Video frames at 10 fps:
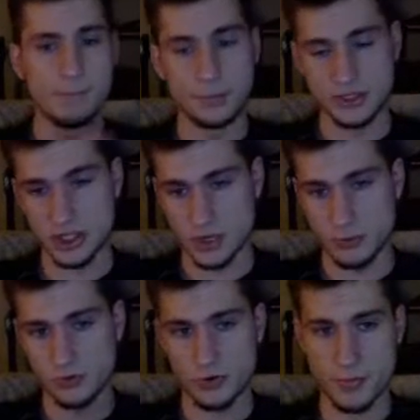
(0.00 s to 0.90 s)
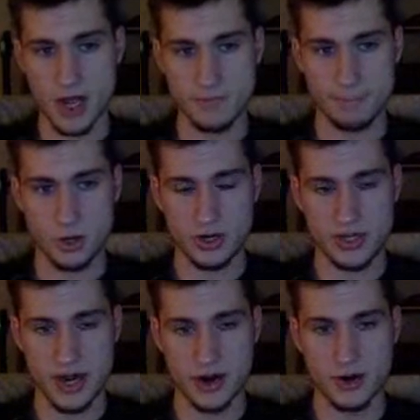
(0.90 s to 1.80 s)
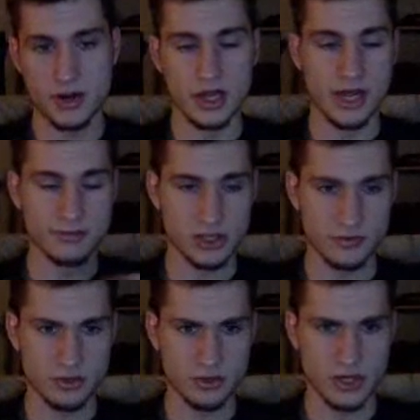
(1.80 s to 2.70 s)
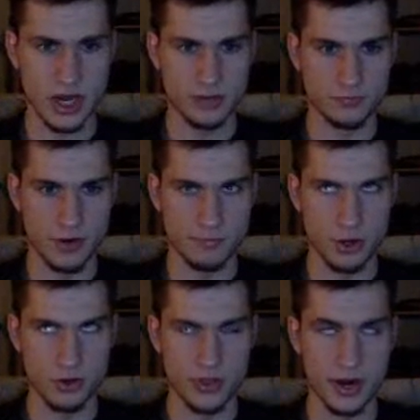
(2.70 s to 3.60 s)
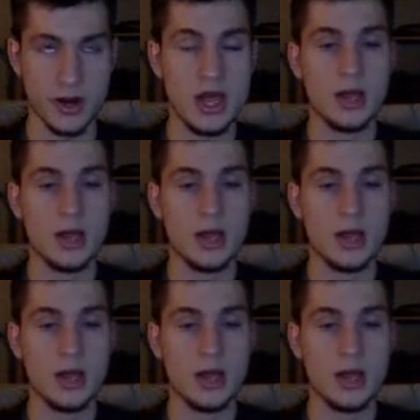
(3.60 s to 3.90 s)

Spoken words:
Plus, you get a boost from Unburden there. Obviously, you have to use an item for Unburden there.